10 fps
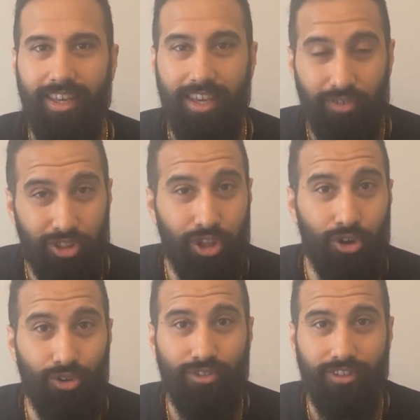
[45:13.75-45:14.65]
Even
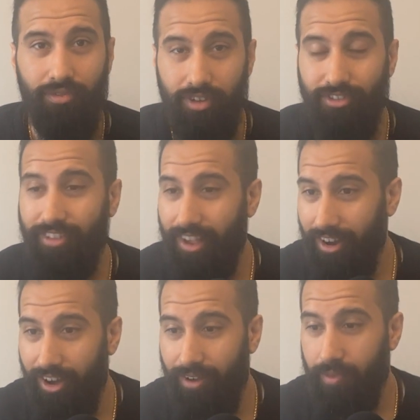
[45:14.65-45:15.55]
those of us that
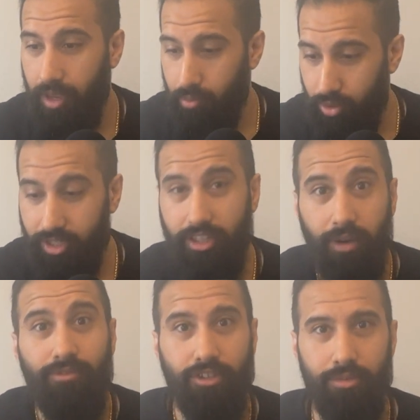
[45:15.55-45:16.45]
are pretty
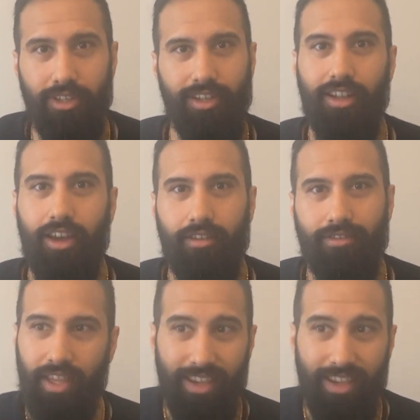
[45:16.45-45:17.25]
comfortable in life,